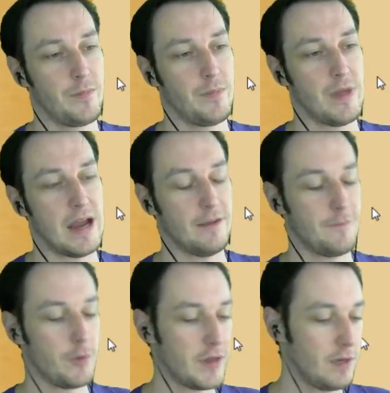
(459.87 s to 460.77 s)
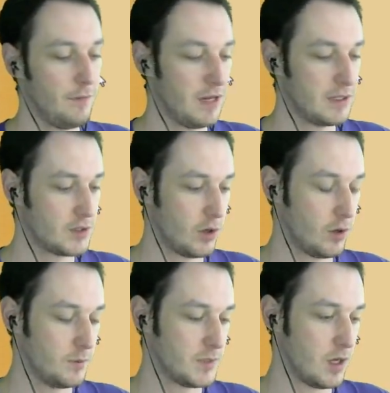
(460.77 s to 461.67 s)
And if you think of it in
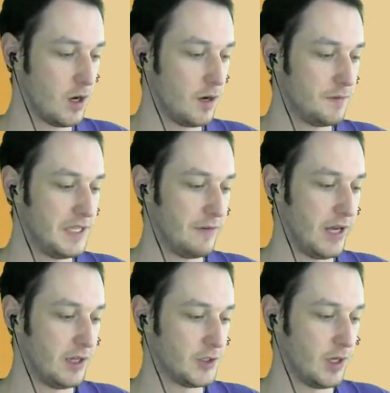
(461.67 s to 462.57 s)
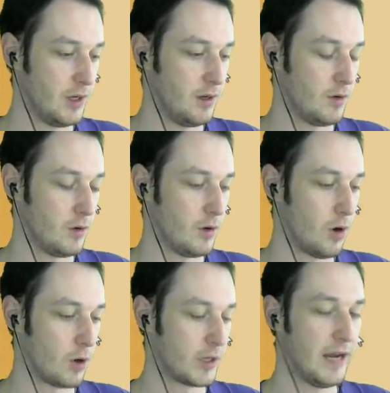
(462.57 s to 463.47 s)
terms of divination, or
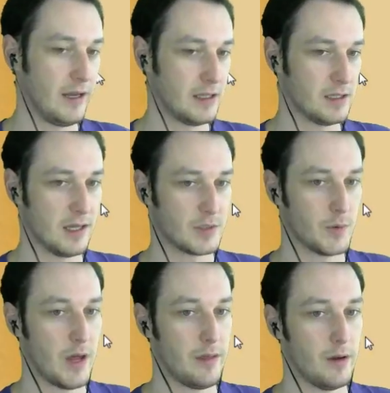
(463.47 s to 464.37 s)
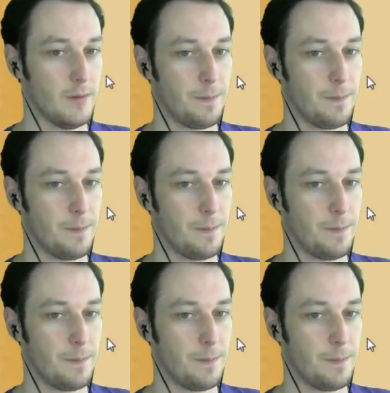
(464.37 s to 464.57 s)
arcane intellect rather,